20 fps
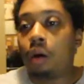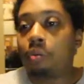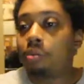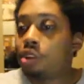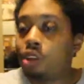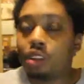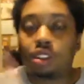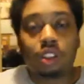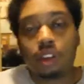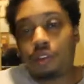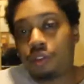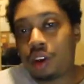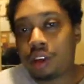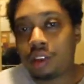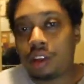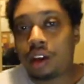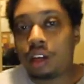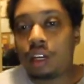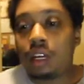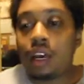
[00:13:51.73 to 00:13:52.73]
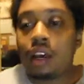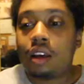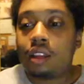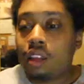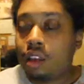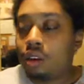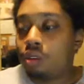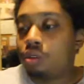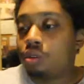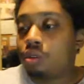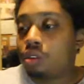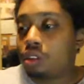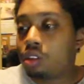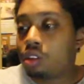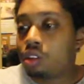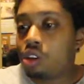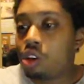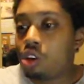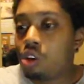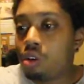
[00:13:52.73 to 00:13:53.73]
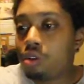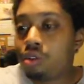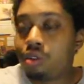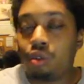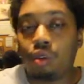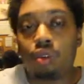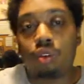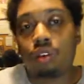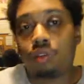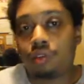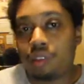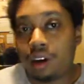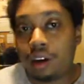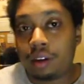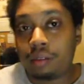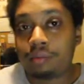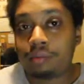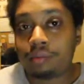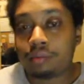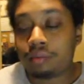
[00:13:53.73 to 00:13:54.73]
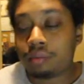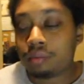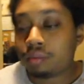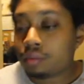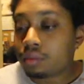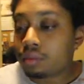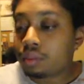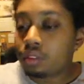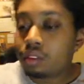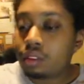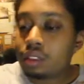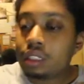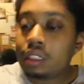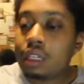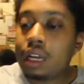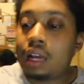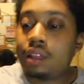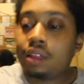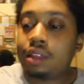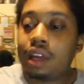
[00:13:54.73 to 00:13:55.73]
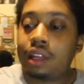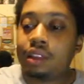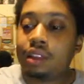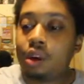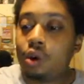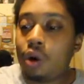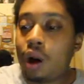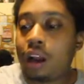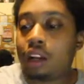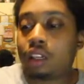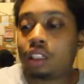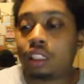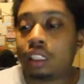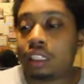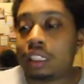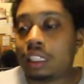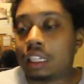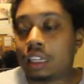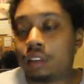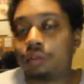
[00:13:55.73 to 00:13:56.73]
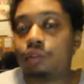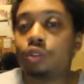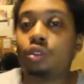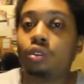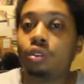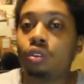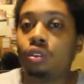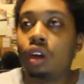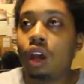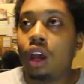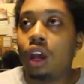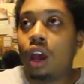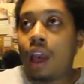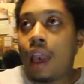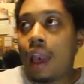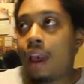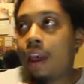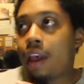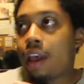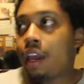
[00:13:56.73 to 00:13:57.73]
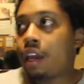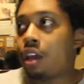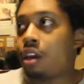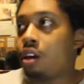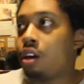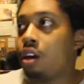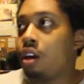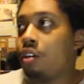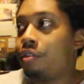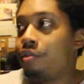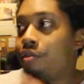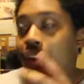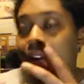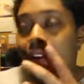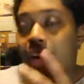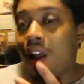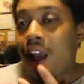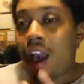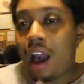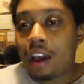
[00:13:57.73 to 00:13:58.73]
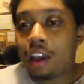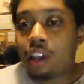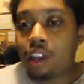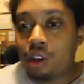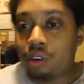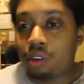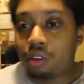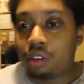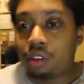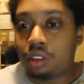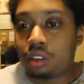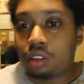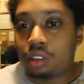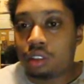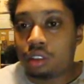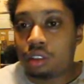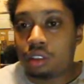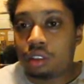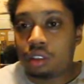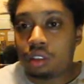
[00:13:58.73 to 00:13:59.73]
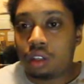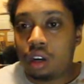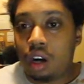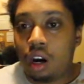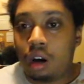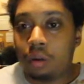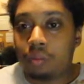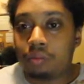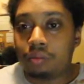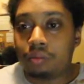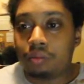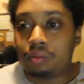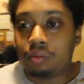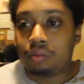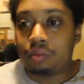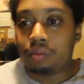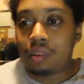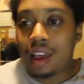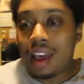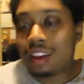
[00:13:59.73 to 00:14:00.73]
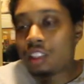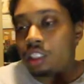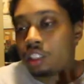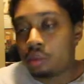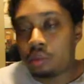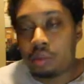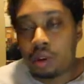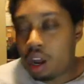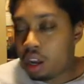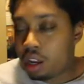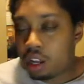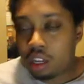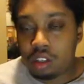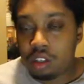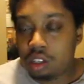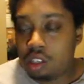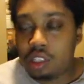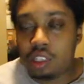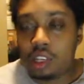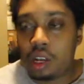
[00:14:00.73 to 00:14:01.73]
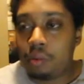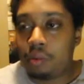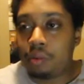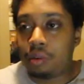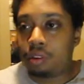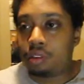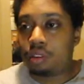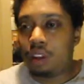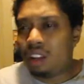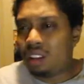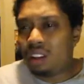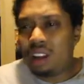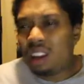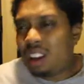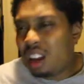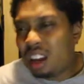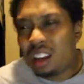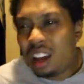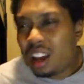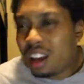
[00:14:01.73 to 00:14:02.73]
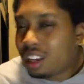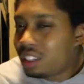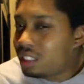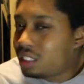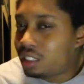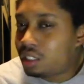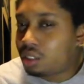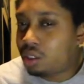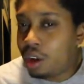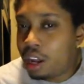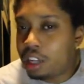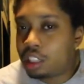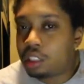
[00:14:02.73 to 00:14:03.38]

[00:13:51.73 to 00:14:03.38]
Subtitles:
You know, stuff like that. You could go through all of that, and then they'll actually give you a very accurate estimate, I guess you could say, but I guess it's still an